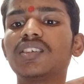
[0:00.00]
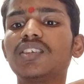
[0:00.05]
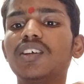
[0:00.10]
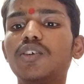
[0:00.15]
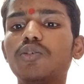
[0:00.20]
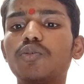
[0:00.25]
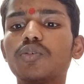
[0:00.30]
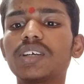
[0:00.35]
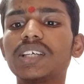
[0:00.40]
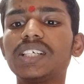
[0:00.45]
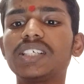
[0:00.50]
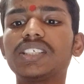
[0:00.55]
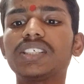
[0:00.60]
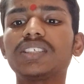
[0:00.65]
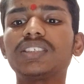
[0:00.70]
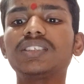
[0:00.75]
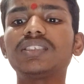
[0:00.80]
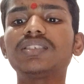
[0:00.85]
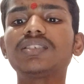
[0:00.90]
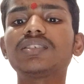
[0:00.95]

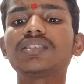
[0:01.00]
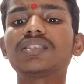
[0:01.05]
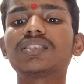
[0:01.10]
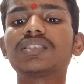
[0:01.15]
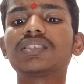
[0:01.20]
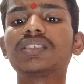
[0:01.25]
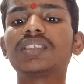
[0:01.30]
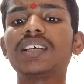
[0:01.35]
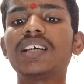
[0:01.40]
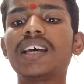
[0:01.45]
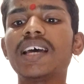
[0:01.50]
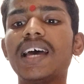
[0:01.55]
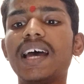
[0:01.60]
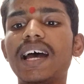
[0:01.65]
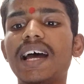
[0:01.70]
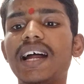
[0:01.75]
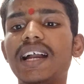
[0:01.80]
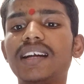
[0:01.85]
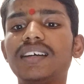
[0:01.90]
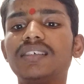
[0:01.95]
locations
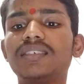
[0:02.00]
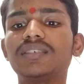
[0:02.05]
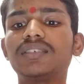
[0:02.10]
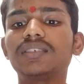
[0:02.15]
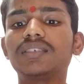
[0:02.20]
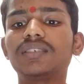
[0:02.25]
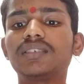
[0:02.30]
and